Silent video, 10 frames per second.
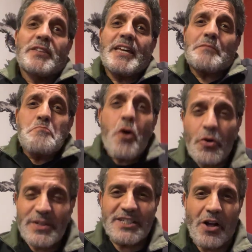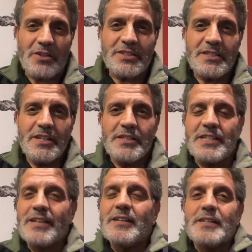get more results,
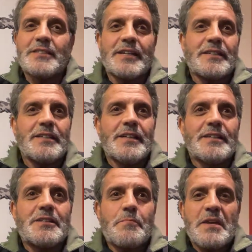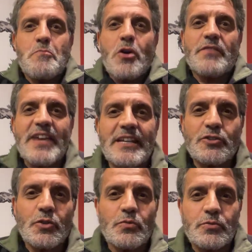to, to, to be motivated
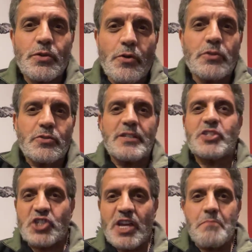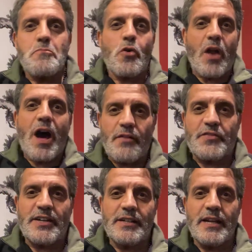to, to go to the gym more
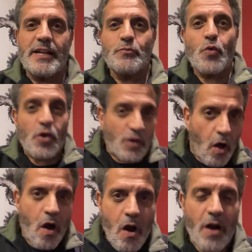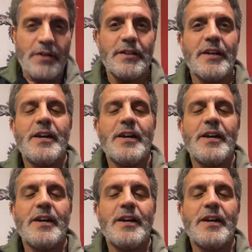often and work hard.